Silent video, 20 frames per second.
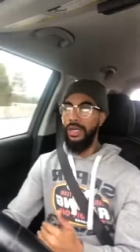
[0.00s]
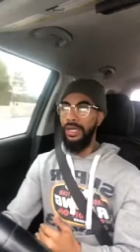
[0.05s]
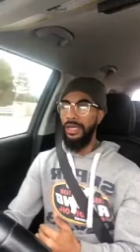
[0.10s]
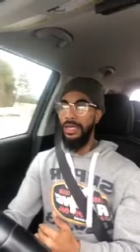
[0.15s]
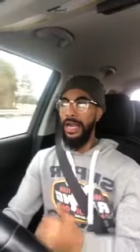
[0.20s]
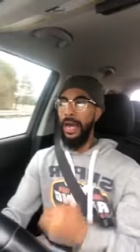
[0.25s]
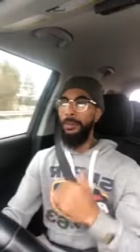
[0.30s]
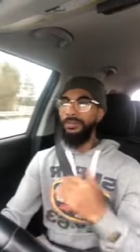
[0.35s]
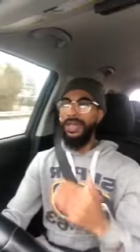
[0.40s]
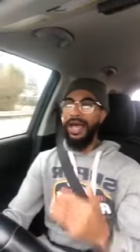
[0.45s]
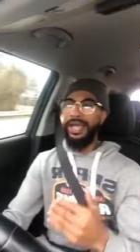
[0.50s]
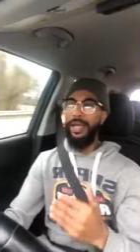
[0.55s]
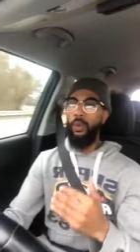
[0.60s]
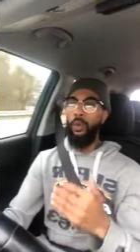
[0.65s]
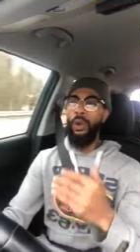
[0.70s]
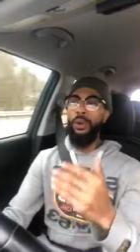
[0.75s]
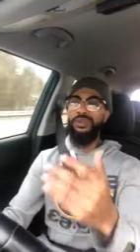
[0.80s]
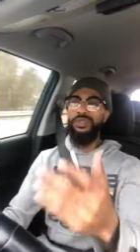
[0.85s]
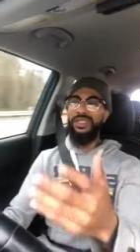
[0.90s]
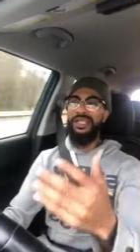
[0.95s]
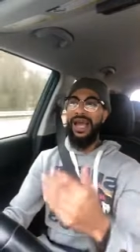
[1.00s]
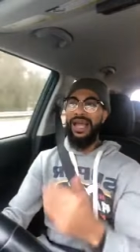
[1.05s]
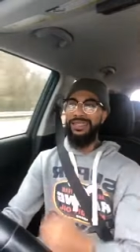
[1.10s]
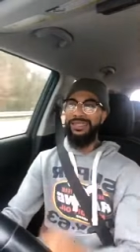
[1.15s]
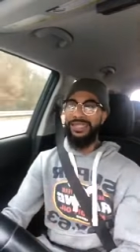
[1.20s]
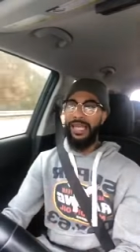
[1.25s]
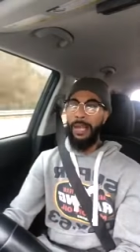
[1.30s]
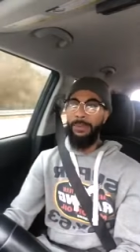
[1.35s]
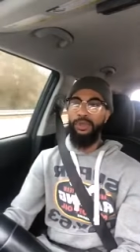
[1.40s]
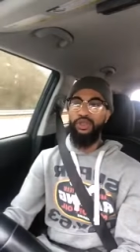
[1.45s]
And I'm like, when was the
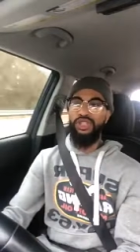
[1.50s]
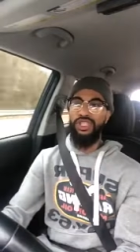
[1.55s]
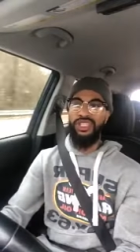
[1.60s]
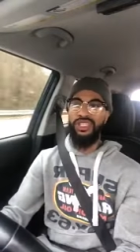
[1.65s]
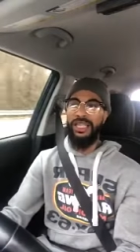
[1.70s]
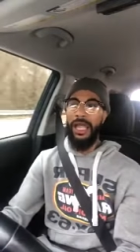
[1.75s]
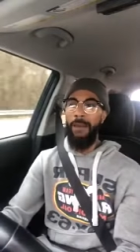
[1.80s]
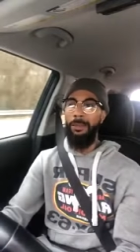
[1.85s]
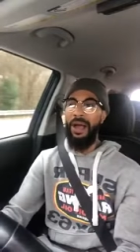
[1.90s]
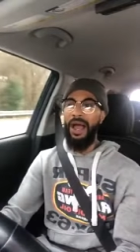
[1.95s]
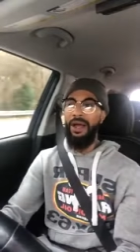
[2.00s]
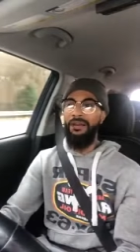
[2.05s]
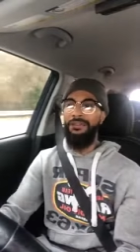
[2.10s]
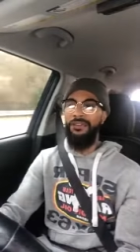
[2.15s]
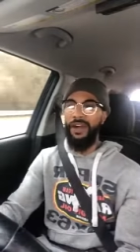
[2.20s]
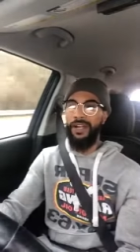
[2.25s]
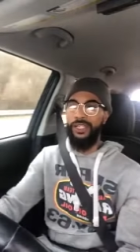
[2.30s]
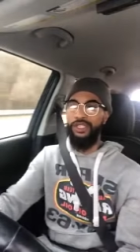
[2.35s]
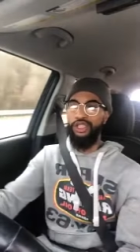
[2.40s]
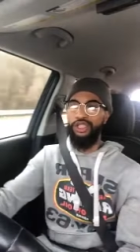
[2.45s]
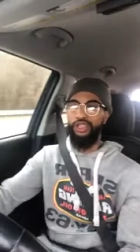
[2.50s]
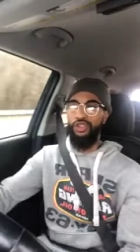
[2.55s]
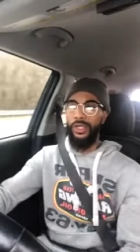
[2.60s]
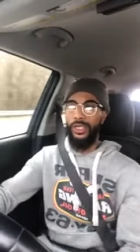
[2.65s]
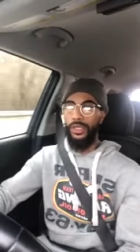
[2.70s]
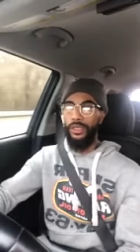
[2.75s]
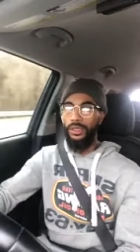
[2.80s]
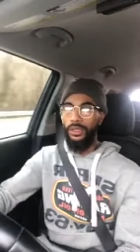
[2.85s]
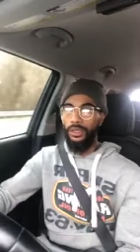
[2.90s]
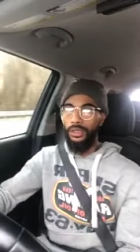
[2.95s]
last time you just sat by a fucking tree?